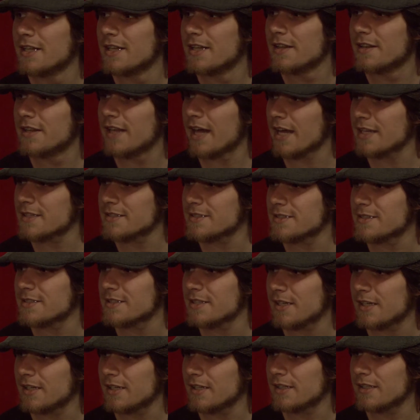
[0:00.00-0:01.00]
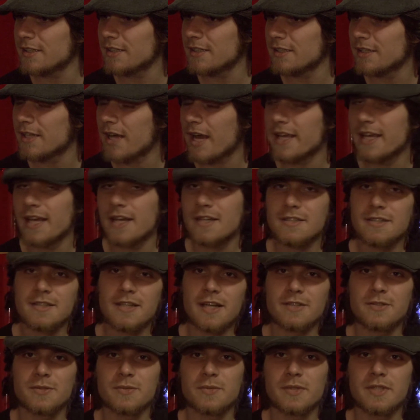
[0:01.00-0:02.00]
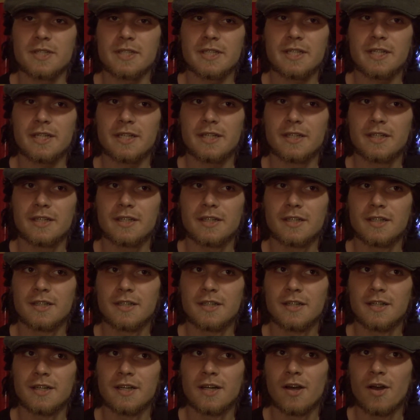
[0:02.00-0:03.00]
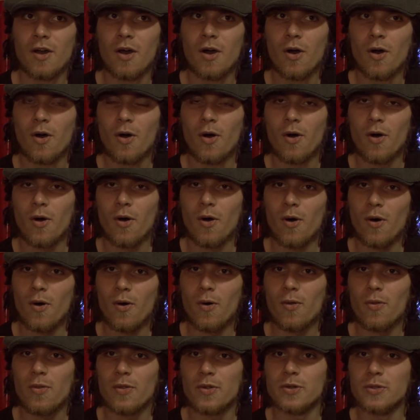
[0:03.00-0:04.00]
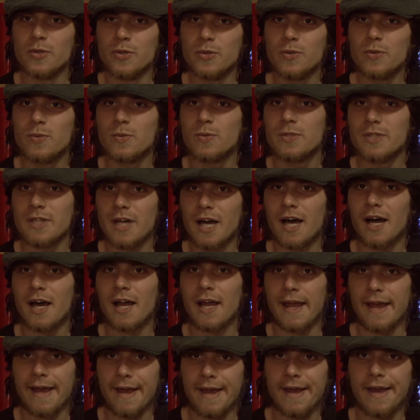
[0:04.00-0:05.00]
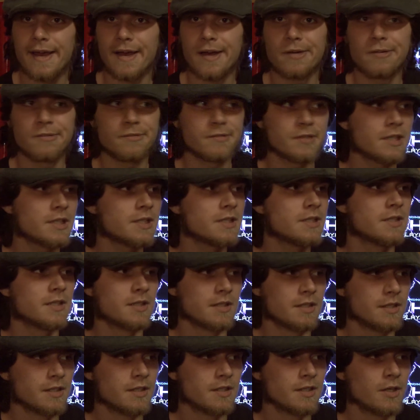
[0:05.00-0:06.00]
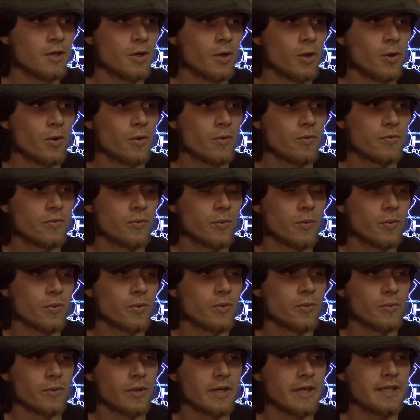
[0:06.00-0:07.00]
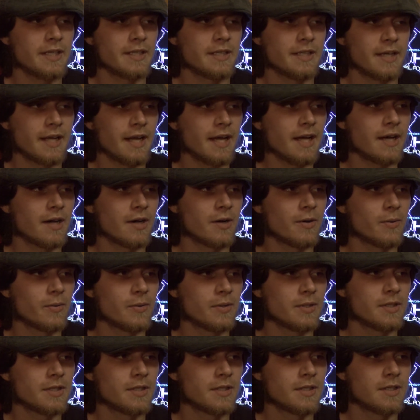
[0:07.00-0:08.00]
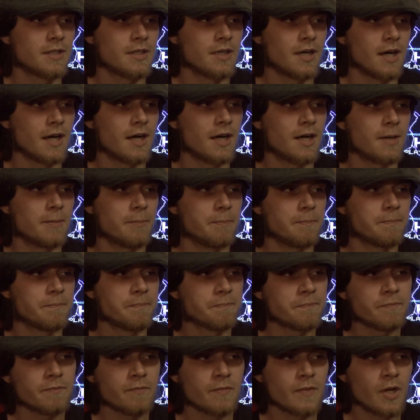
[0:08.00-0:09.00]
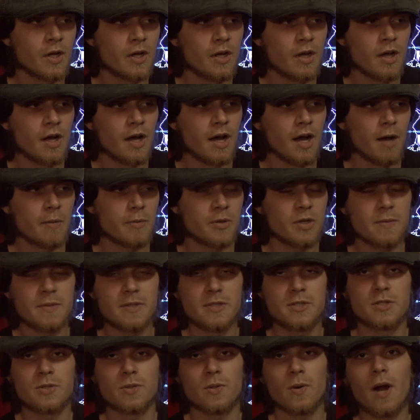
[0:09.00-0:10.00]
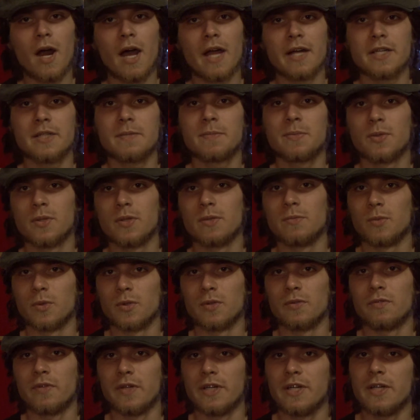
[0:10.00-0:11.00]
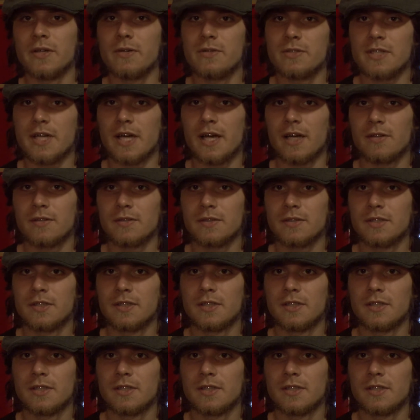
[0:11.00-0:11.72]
that's I guess that's really all the news I have for right now. I'm gonna be trying to put more videos out,